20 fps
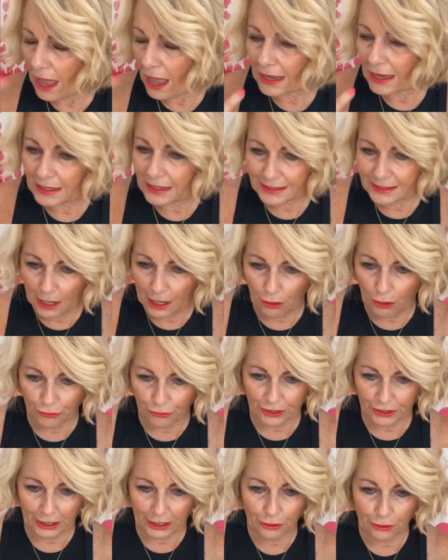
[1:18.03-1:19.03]
your eye is
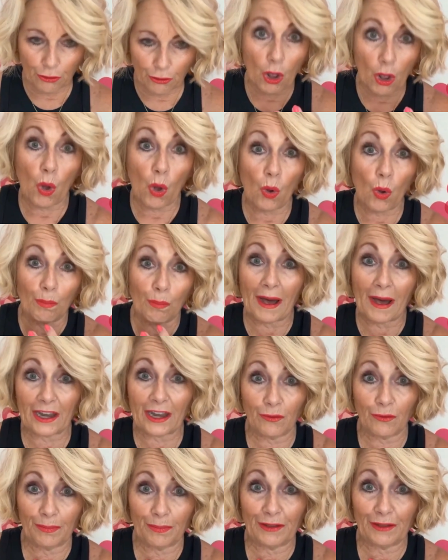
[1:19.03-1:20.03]
healthy, your whole
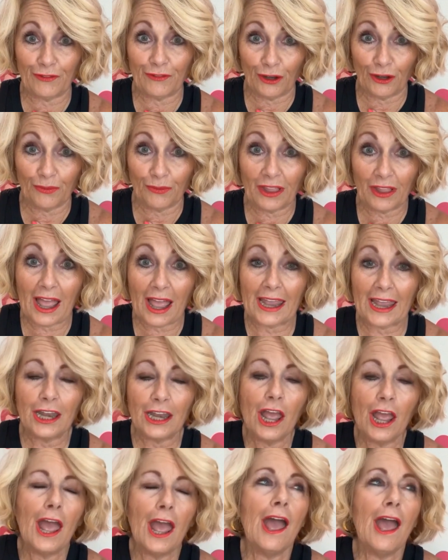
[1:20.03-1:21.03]
body will be filled with light.